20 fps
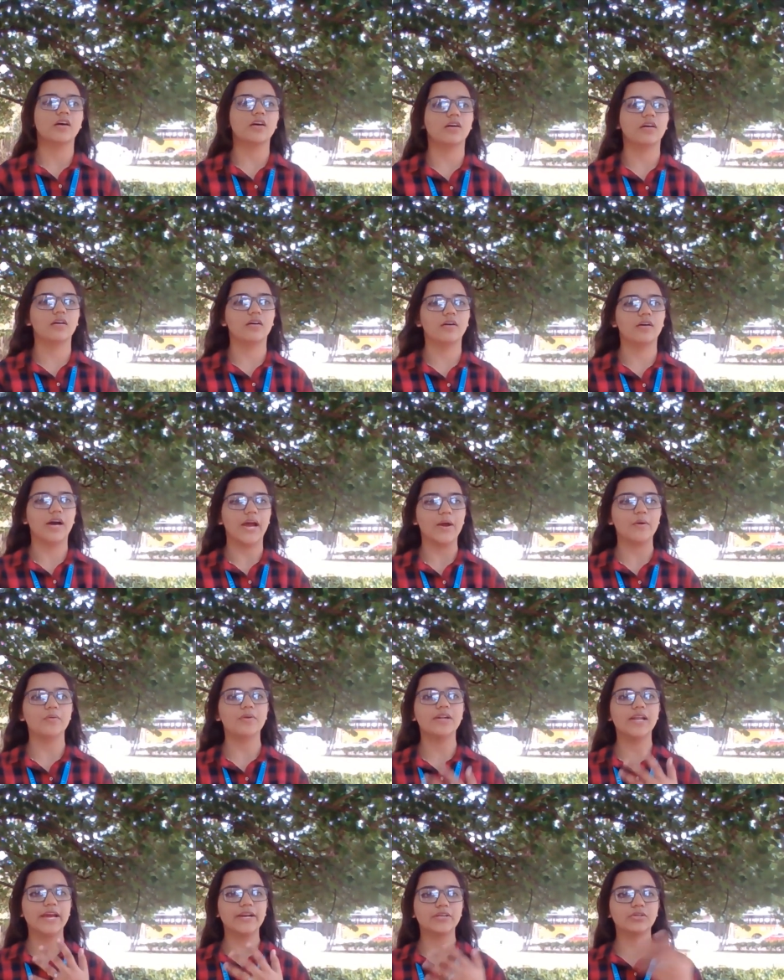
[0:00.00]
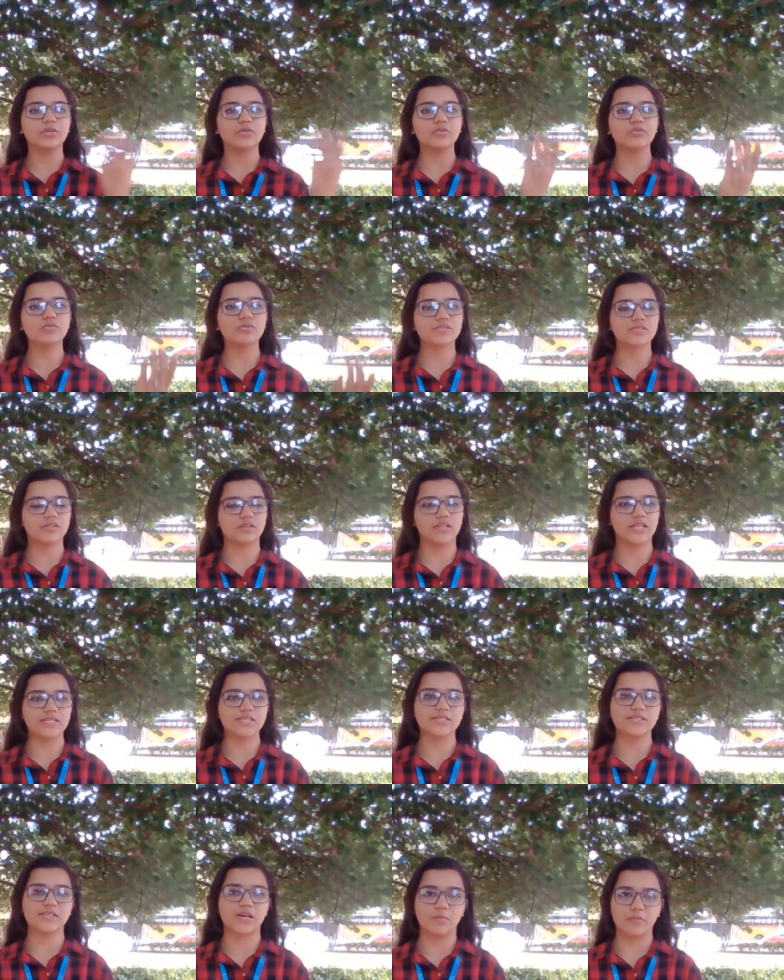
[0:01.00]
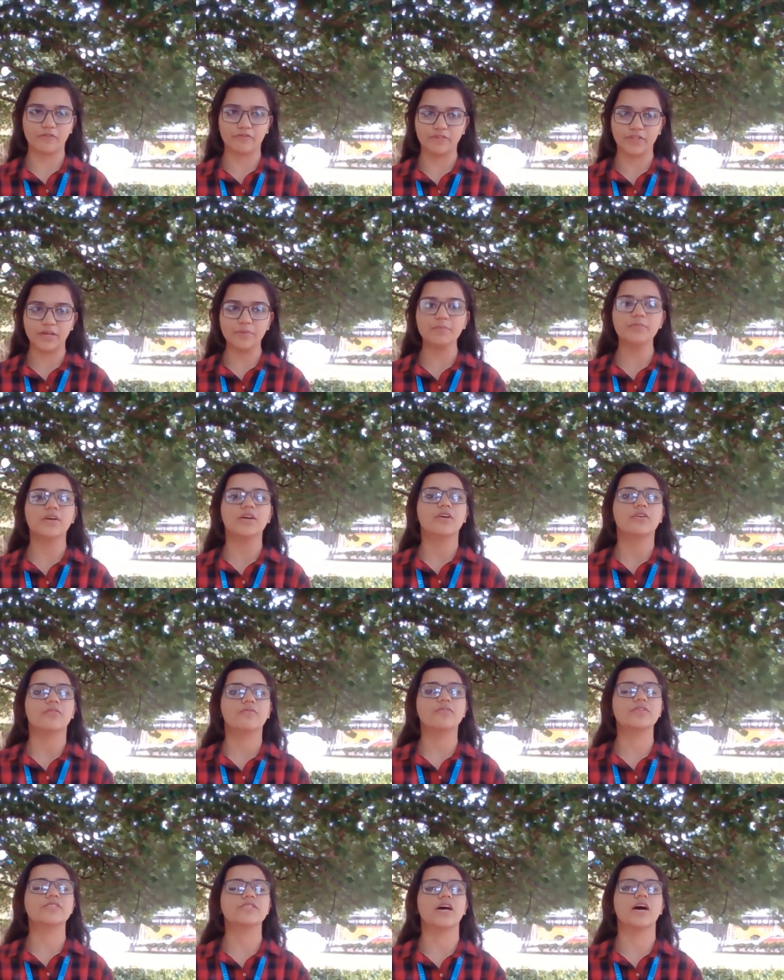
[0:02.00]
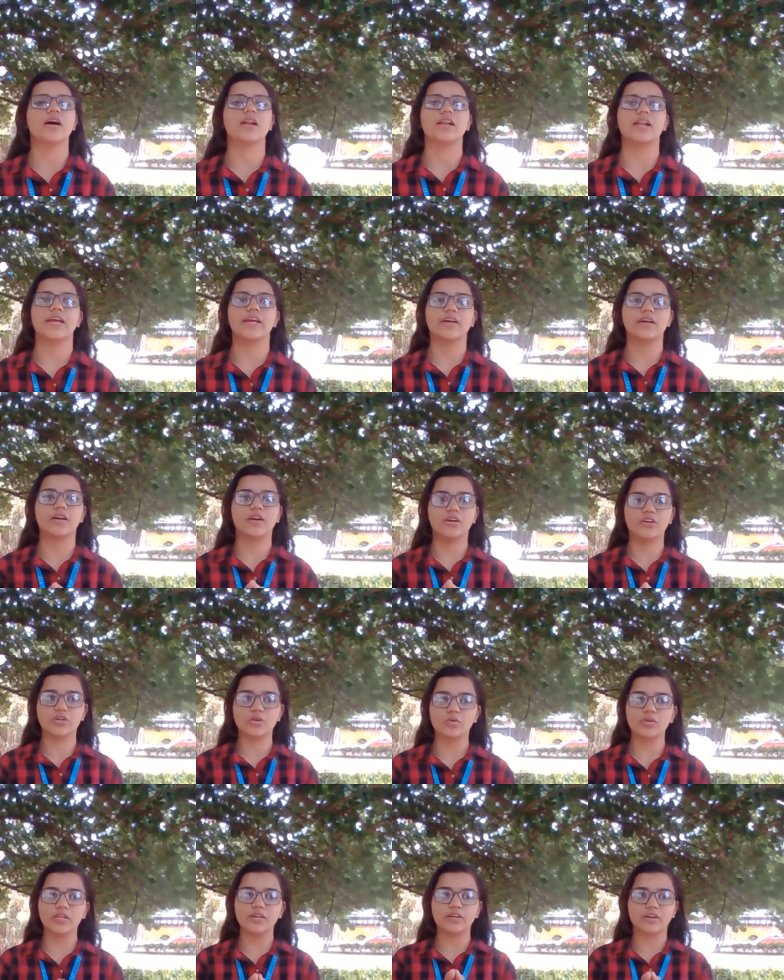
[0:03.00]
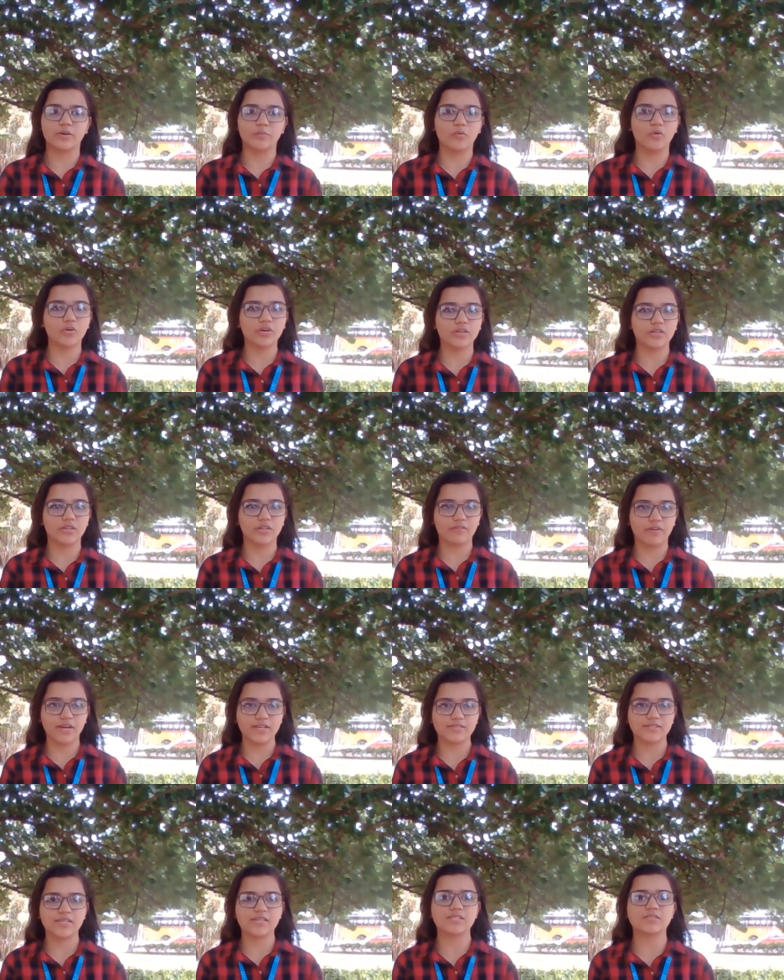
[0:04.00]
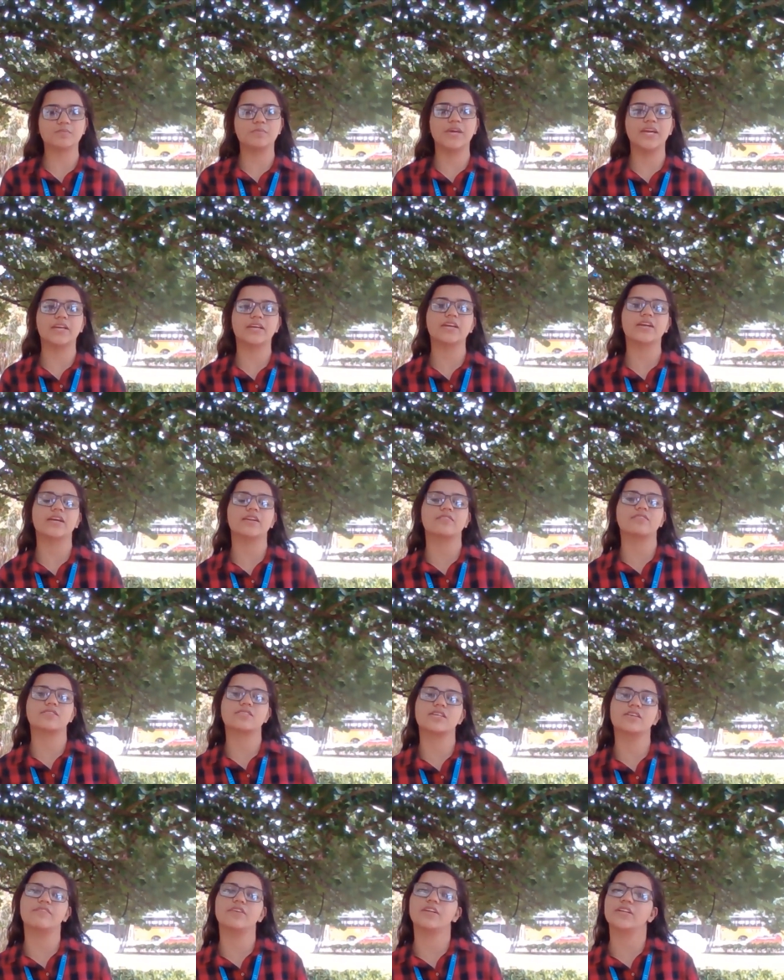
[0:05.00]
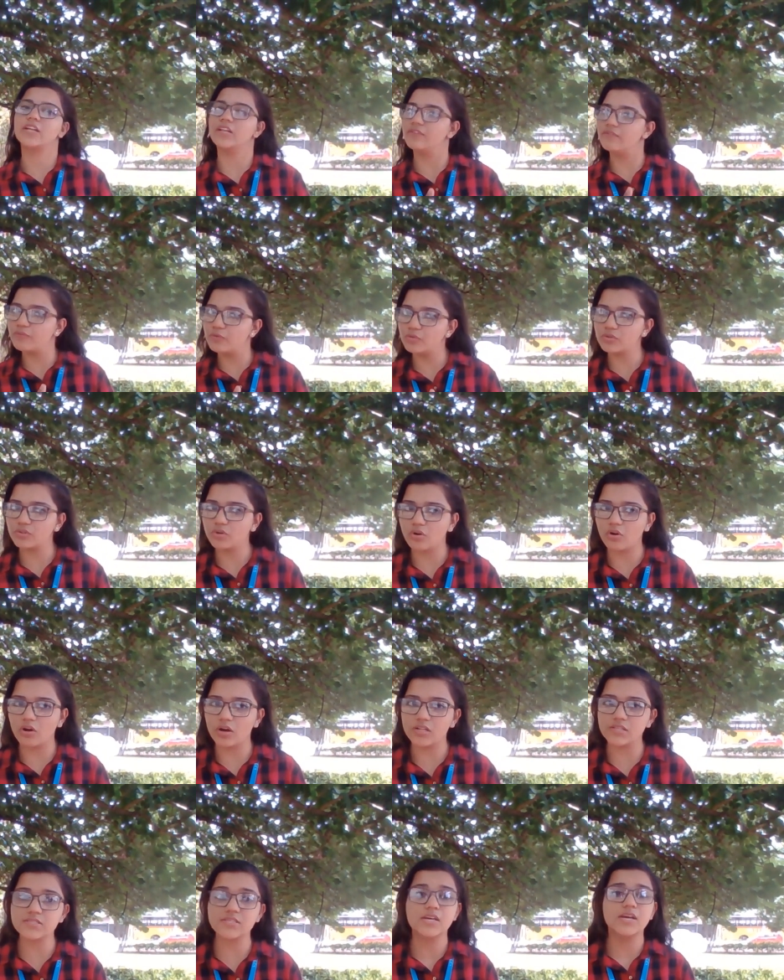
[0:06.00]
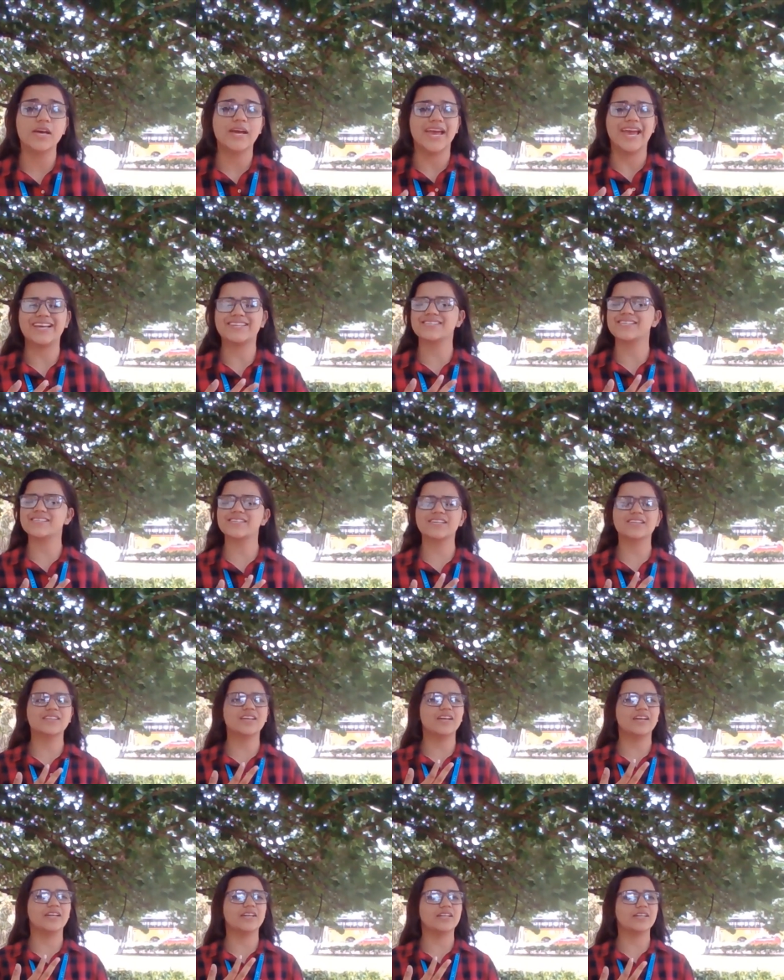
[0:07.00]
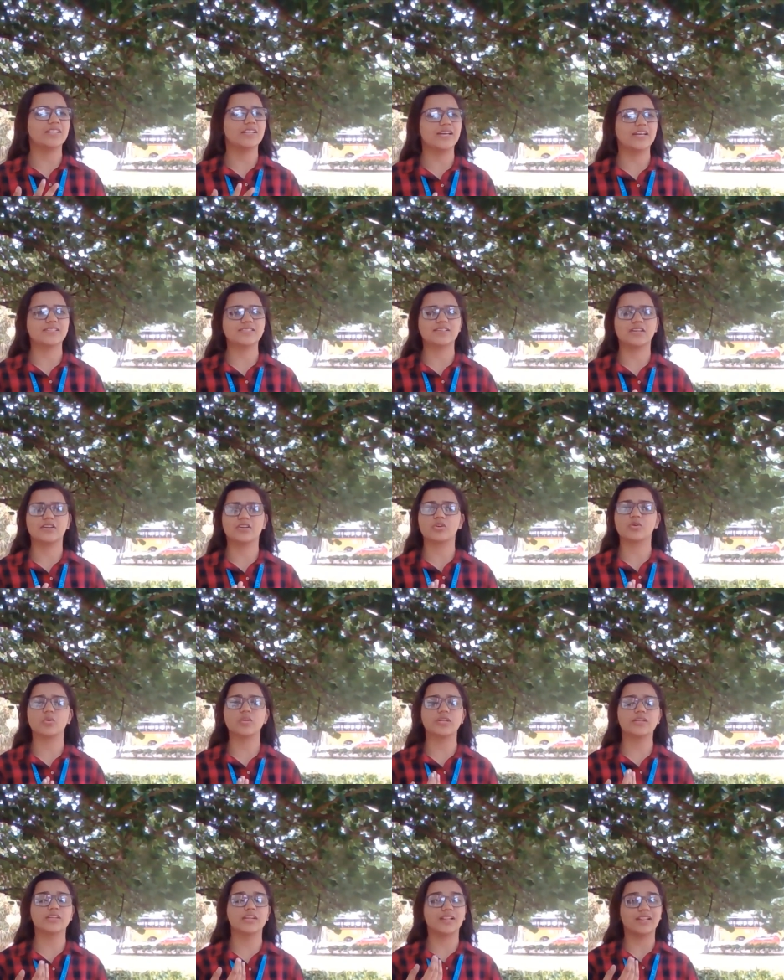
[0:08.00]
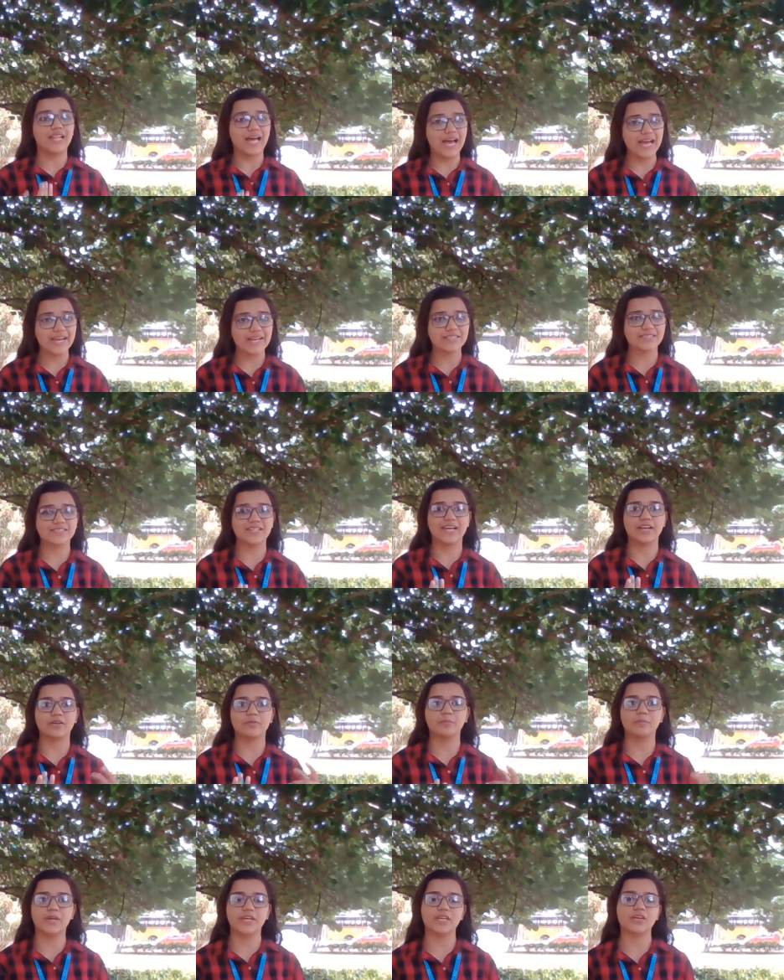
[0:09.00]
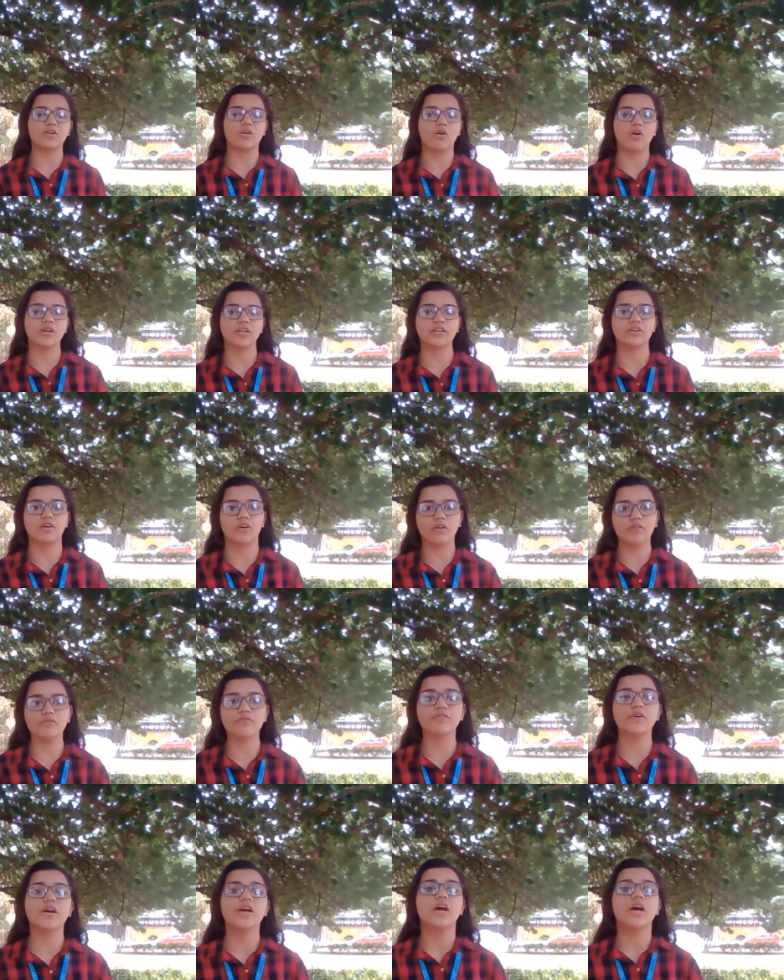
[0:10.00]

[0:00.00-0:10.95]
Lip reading: I would like to list some of them, which are like controlling remote devices, making and receiving telephone calls, accessing the internet, controlling the lights, like making on and off,